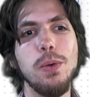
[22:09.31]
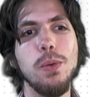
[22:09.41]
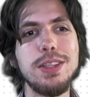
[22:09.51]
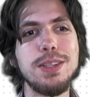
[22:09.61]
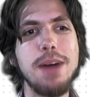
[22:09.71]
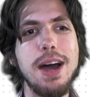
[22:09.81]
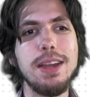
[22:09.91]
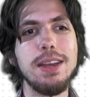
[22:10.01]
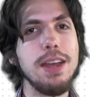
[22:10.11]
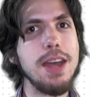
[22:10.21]
What's
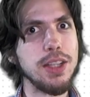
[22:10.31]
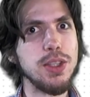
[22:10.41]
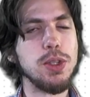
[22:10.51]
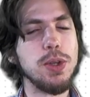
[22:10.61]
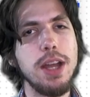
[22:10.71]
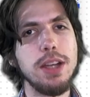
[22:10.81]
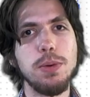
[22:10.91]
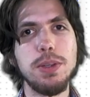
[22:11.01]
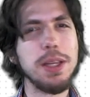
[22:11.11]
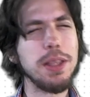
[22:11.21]
my exit strategy?
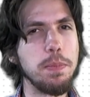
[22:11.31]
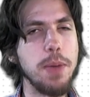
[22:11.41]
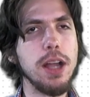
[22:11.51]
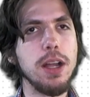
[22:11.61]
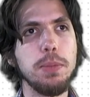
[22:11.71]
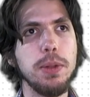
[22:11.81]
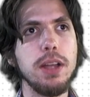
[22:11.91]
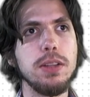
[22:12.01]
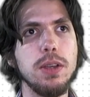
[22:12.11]
What's like the backup plan?